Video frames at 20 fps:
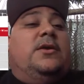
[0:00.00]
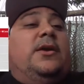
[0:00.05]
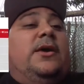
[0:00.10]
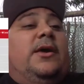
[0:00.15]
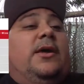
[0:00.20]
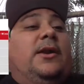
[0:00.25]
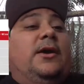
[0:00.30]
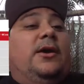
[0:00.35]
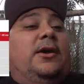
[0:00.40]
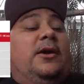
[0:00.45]

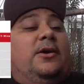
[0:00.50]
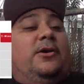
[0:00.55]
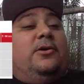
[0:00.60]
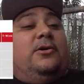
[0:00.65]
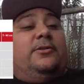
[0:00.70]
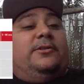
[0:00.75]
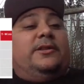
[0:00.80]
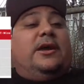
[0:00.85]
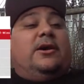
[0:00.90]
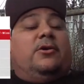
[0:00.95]
And
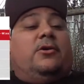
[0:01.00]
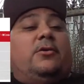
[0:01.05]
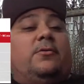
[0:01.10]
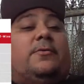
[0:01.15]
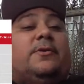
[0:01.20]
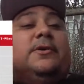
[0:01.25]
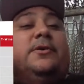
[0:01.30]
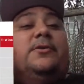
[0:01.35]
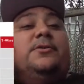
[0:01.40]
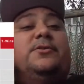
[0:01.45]
now all
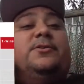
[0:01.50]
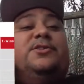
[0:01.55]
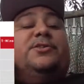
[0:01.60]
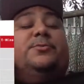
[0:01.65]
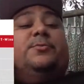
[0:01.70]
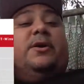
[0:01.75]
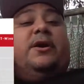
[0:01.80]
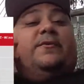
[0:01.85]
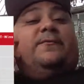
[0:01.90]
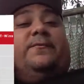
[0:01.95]
we can do
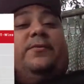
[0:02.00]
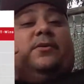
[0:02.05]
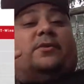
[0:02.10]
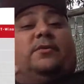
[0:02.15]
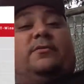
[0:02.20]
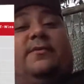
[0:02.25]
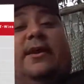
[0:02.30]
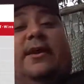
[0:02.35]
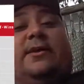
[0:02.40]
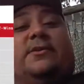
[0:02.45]
is wait for
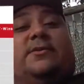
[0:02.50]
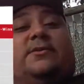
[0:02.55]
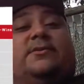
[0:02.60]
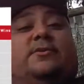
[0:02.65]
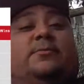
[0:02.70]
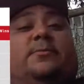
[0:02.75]
the ratings